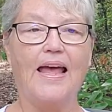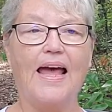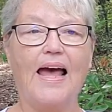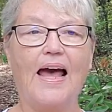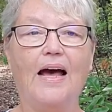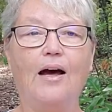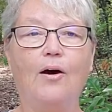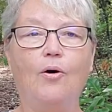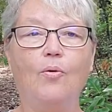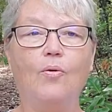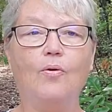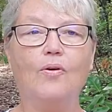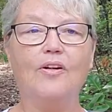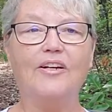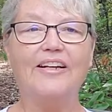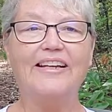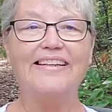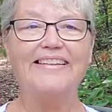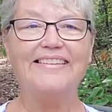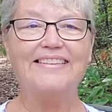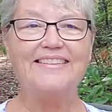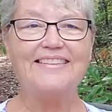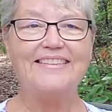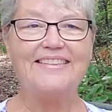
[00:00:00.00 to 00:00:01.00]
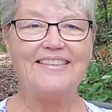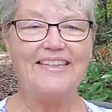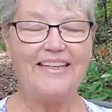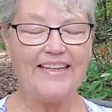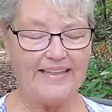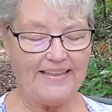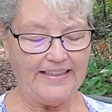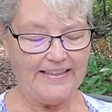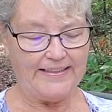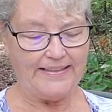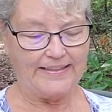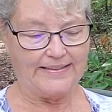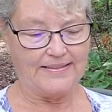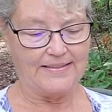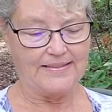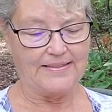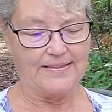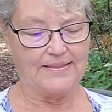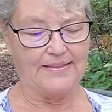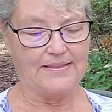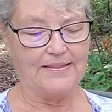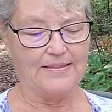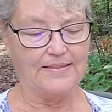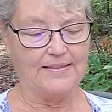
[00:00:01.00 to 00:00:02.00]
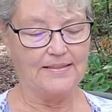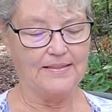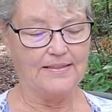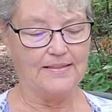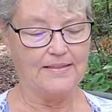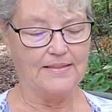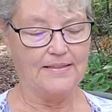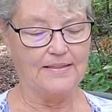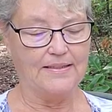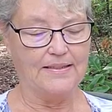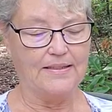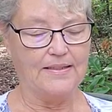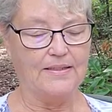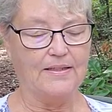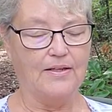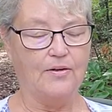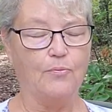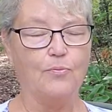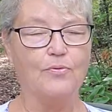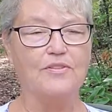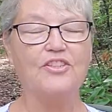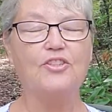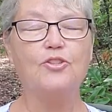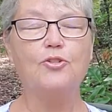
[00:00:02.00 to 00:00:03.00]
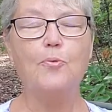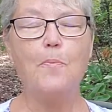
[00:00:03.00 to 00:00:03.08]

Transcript: Our intent was